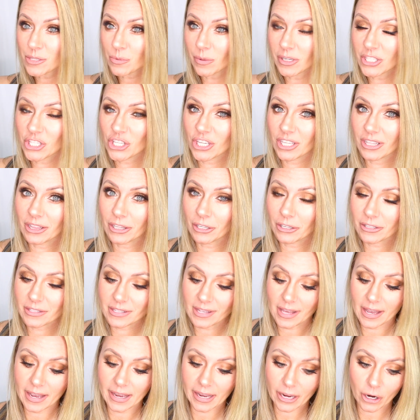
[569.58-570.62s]
is what she looks
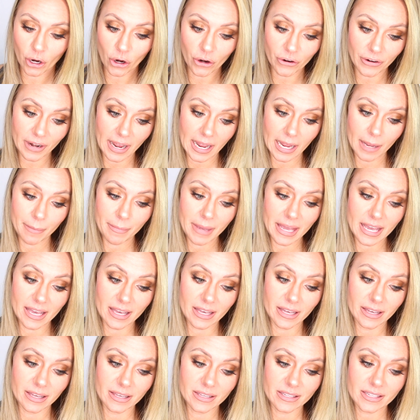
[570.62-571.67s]
like. Her name
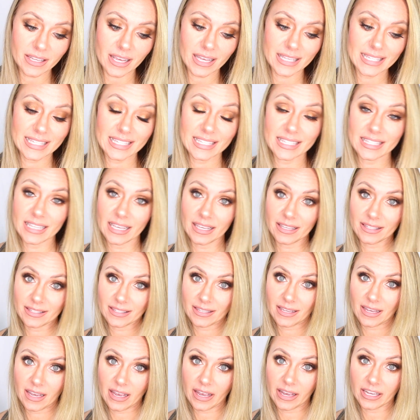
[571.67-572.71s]
is
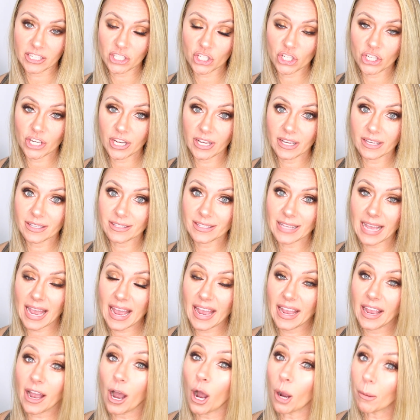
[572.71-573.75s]
Cece, and she is
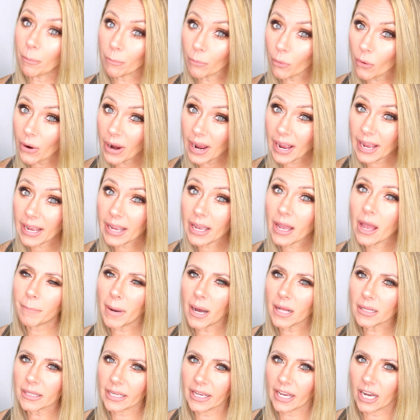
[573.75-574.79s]
a Ombre
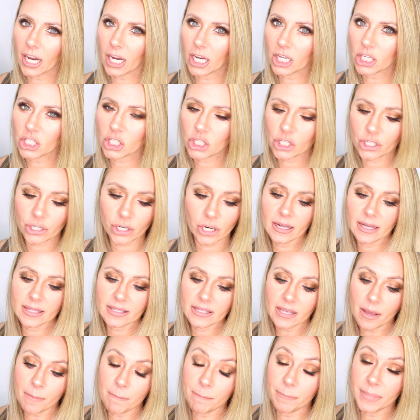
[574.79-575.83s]
Balayage. It's
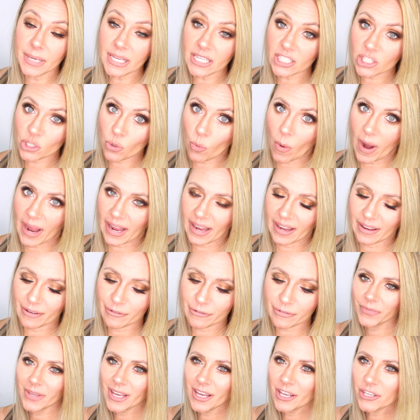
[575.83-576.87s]
a beach
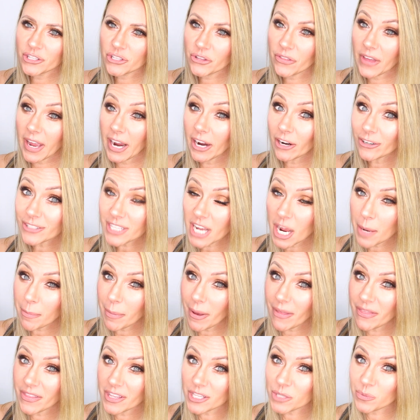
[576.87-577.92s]
wave. So the hair type
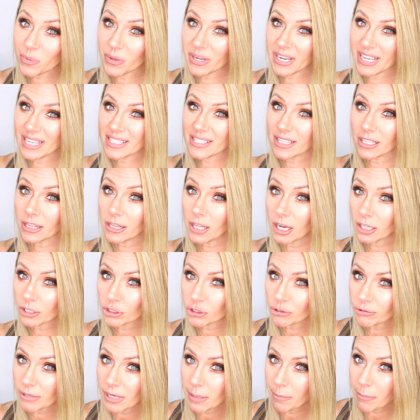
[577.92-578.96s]
on this one is a
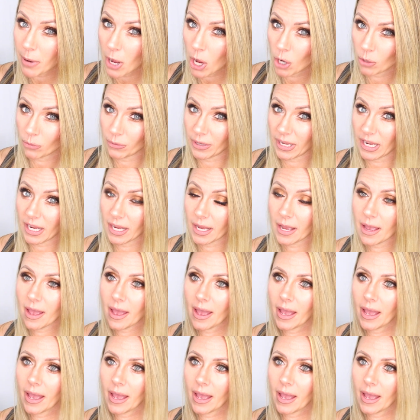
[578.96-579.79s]
luxury pony,